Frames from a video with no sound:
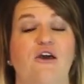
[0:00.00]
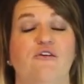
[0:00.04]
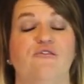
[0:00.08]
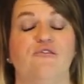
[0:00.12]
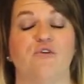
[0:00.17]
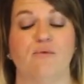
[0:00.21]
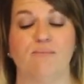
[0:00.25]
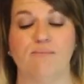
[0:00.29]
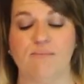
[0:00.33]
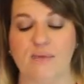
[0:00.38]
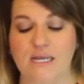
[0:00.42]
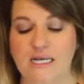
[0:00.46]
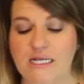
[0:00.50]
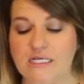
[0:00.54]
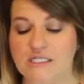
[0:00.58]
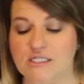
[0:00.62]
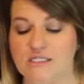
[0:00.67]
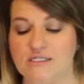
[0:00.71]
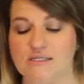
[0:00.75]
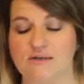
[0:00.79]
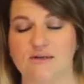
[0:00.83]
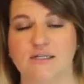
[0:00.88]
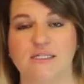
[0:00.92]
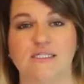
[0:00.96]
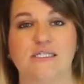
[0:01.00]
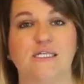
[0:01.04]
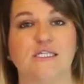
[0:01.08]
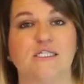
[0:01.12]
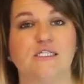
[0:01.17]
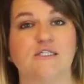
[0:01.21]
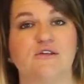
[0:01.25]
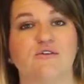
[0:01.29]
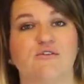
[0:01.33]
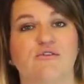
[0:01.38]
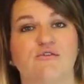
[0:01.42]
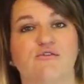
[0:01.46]
For many students,
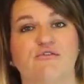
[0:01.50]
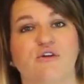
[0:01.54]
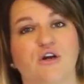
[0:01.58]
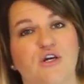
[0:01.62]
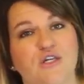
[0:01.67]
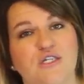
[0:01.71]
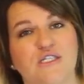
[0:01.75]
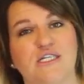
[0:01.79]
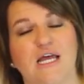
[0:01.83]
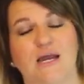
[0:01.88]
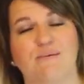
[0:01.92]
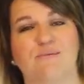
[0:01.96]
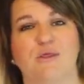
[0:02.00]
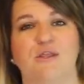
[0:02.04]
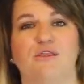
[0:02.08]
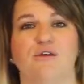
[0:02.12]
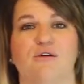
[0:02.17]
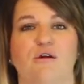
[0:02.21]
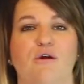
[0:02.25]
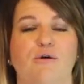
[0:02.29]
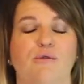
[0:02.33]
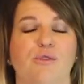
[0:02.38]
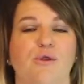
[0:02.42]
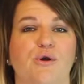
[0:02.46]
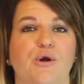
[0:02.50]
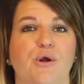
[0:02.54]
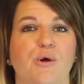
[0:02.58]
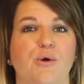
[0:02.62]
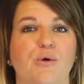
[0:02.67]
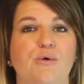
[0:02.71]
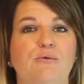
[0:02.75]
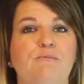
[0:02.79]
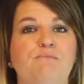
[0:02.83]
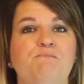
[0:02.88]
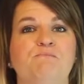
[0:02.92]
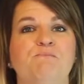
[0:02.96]
it's the first time that they're on their
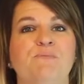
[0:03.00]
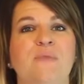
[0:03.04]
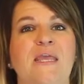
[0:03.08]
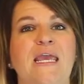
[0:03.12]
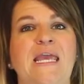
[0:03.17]
own.